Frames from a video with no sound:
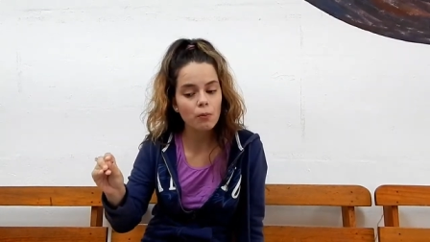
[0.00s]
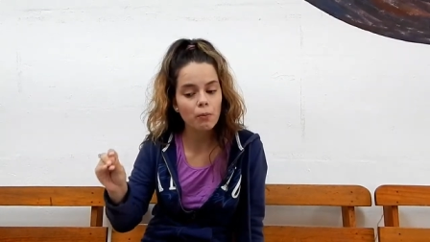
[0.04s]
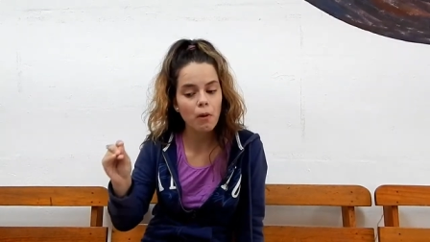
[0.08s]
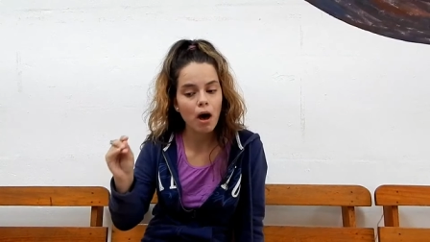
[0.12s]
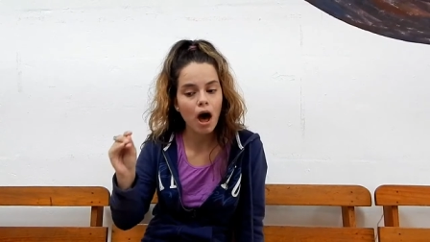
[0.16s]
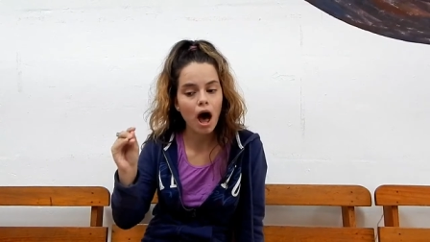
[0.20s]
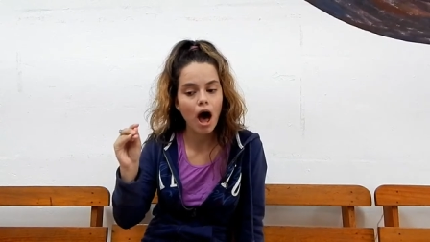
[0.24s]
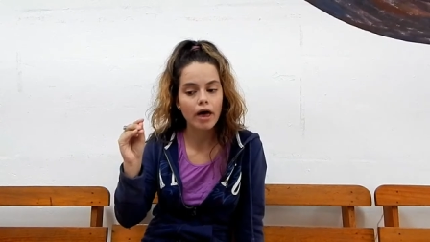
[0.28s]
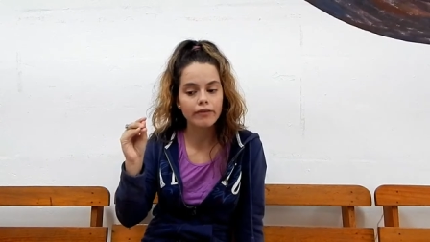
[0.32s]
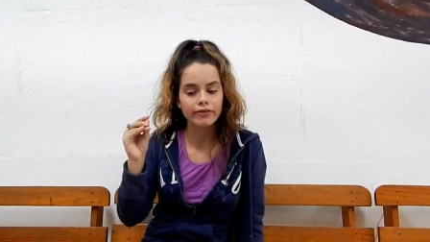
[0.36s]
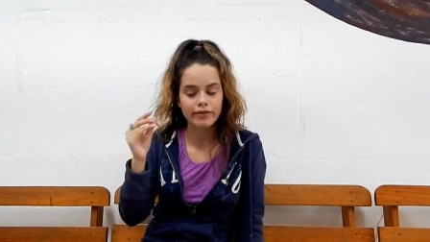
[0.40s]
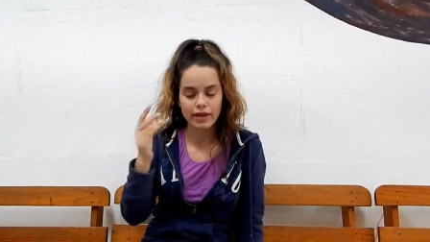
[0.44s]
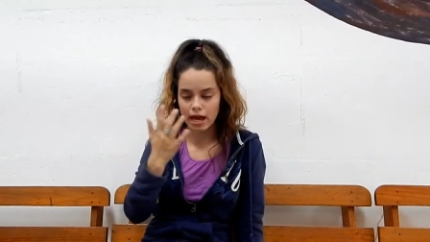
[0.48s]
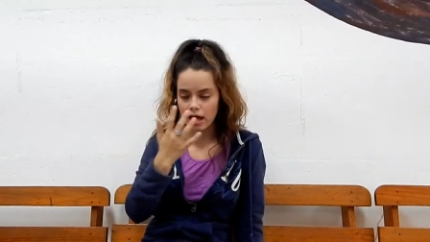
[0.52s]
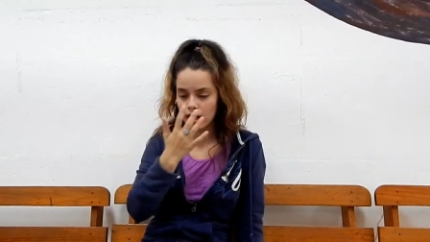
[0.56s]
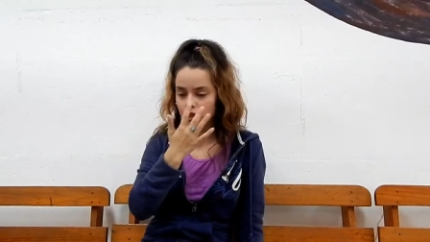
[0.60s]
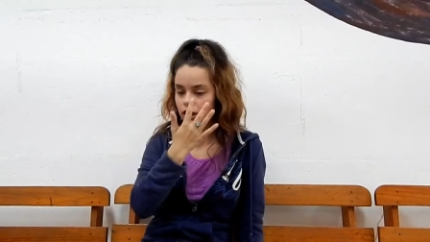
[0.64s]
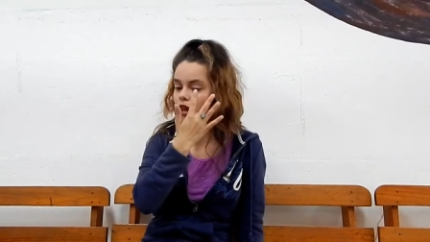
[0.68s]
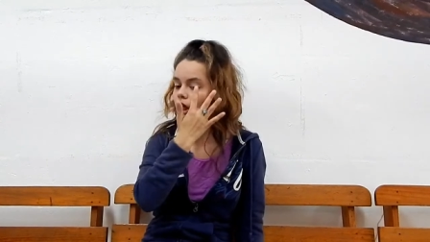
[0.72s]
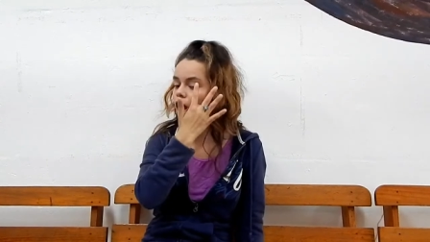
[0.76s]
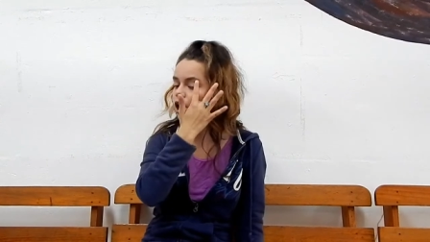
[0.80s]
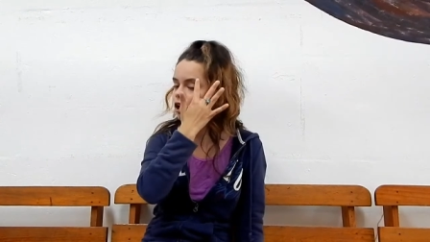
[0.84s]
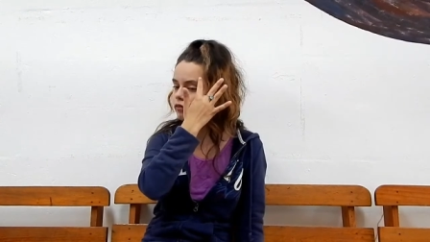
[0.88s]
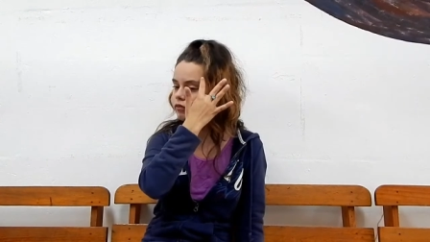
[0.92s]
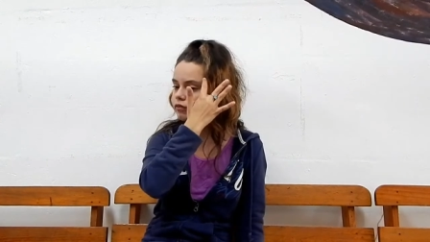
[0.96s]
but a
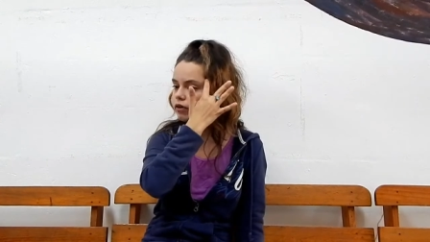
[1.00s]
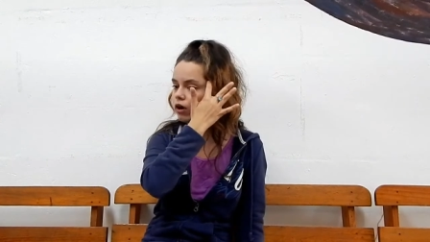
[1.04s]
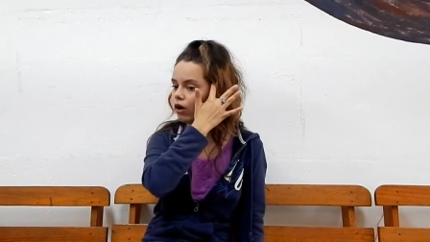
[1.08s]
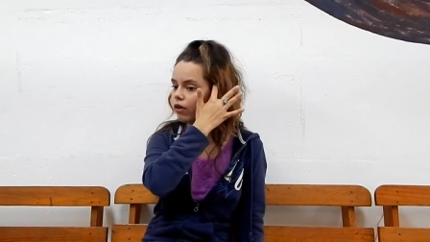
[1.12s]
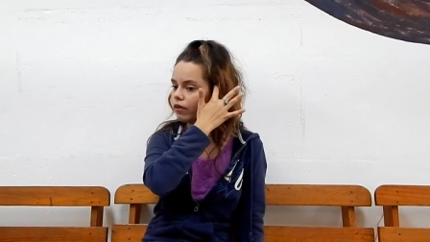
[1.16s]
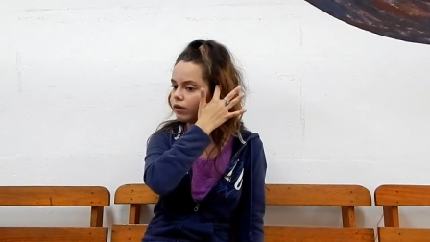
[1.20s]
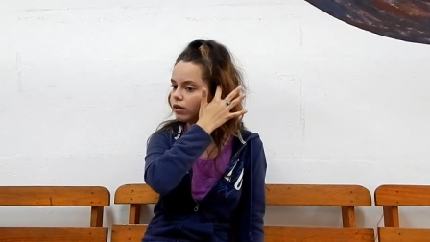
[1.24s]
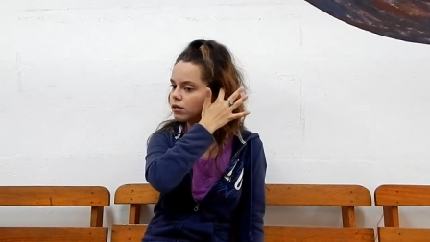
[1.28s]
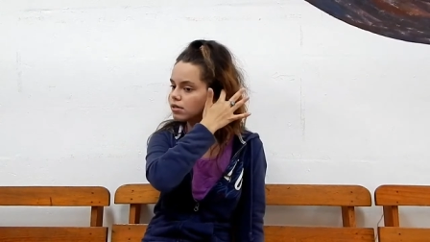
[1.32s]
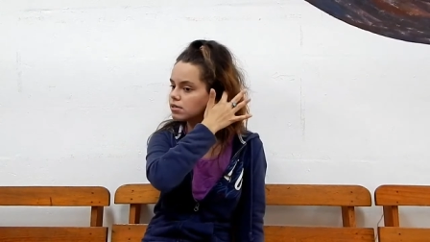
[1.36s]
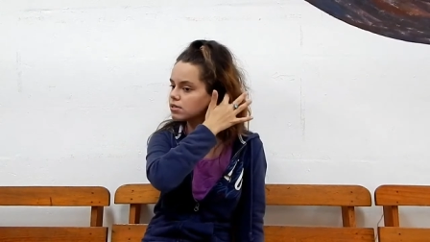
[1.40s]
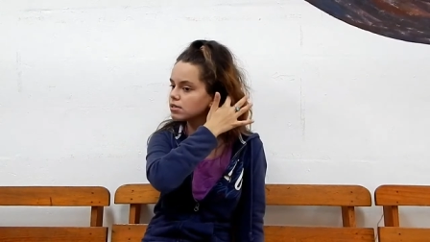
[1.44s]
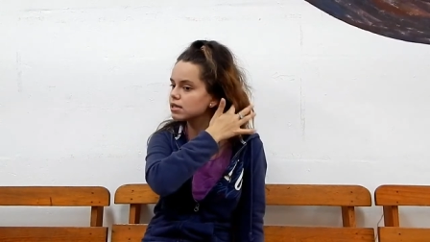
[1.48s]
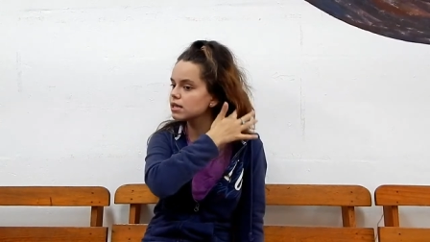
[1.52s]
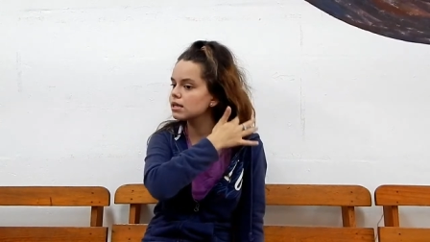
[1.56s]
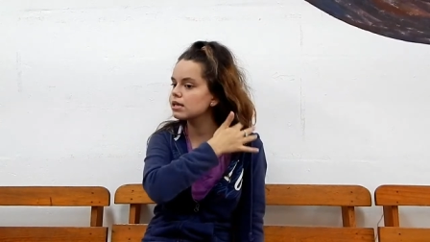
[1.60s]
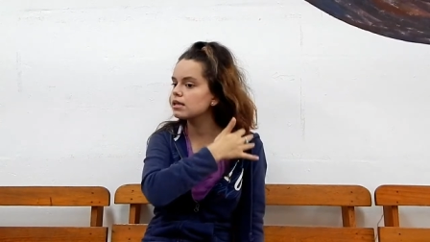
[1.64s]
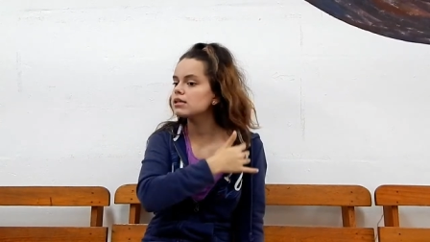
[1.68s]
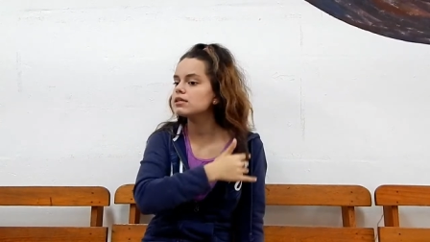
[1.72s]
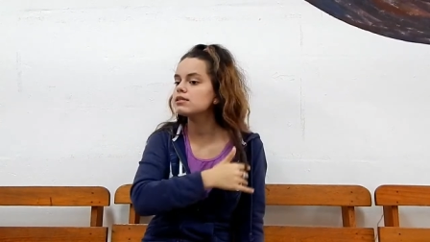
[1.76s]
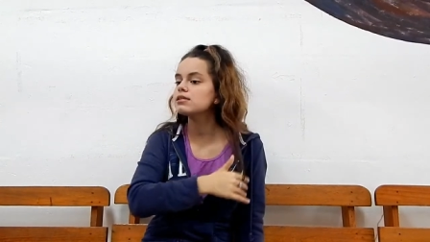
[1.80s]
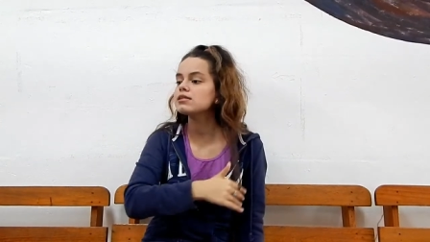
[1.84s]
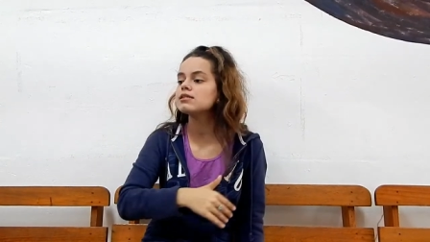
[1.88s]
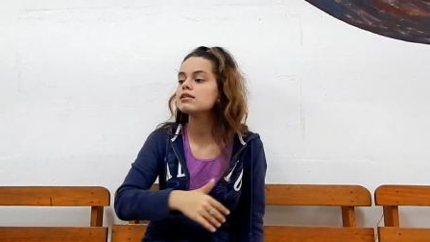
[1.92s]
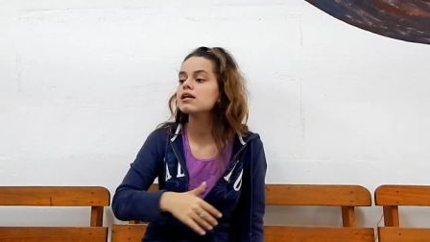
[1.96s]
lot of other
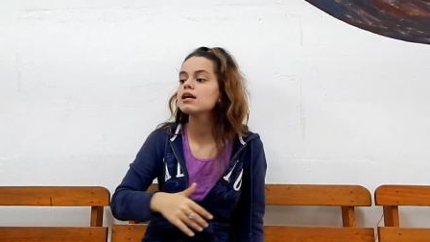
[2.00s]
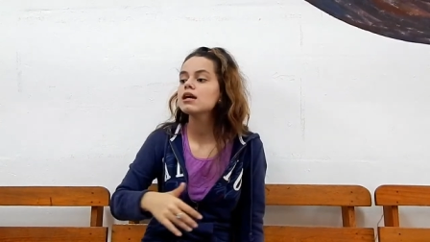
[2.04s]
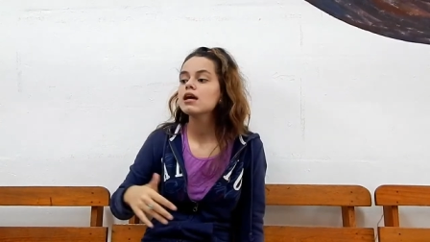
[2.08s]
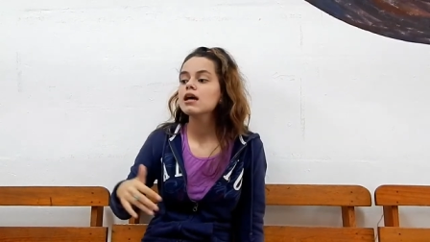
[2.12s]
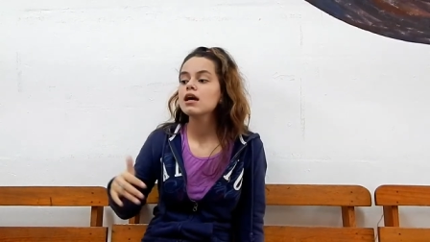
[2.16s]
things